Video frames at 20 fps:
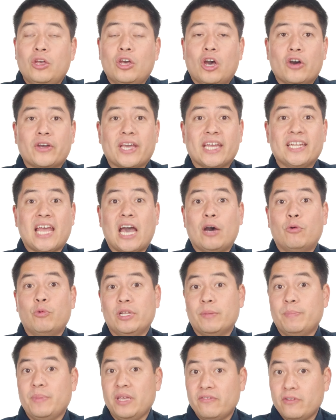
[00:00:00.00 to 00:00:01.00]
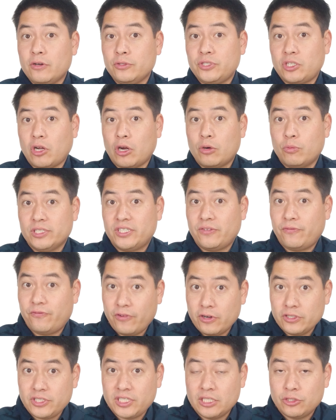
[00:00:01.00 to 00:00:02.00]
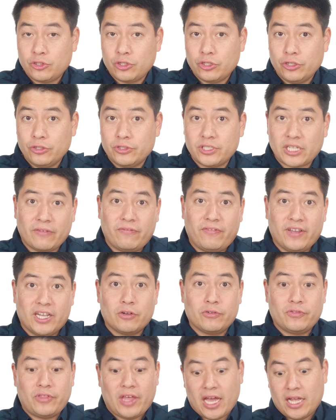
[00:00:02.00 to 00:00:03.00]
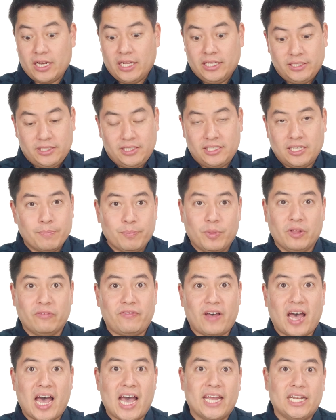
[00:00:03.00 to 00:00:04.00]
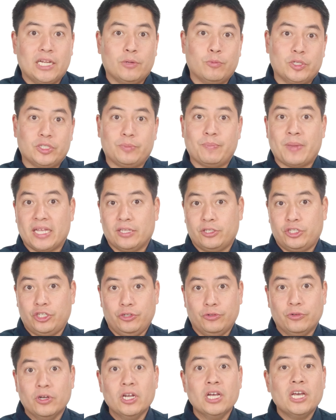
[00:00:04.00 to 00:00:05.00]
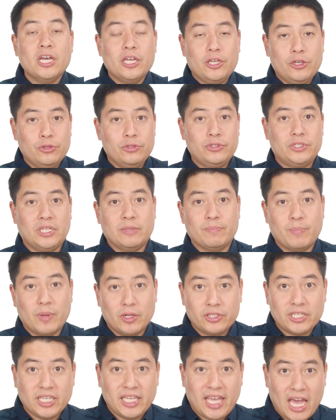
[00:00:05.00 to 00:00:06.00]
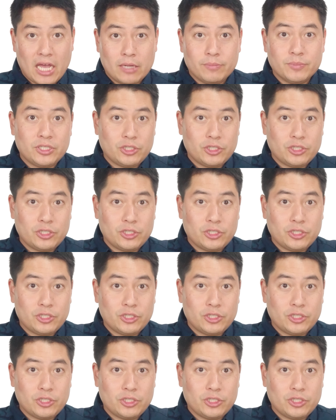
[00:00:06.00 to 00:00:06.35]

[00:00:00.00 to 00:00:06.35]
Okay, now when the Mevo Start was first introduced, I figured that it's simplified and was meant to used in multicam